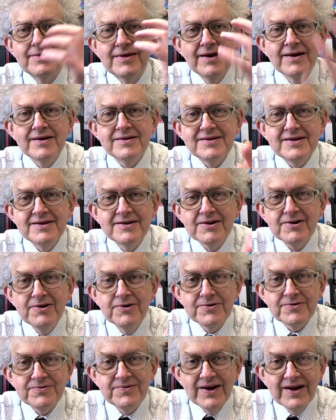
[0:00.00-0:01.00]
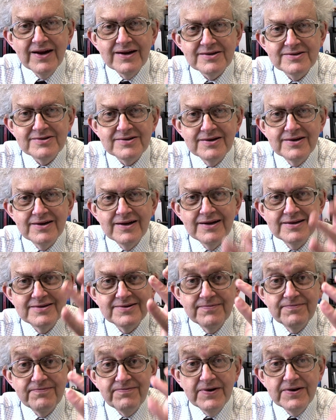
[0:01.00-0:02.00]
The Iodine Clock reaction is
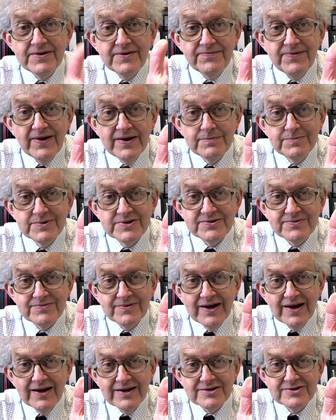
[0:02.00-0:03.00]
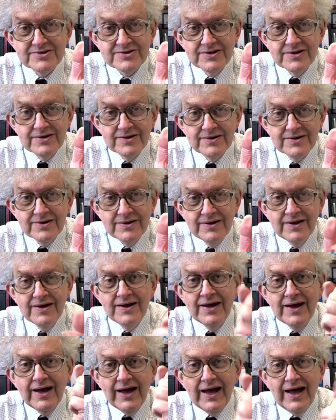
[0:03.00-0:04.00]
a very famous reaction
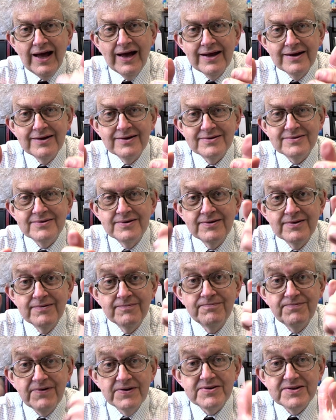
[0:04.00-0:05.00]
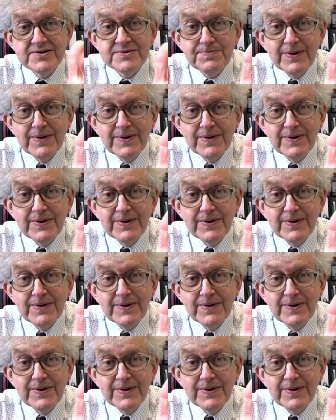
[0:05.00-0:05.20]
and very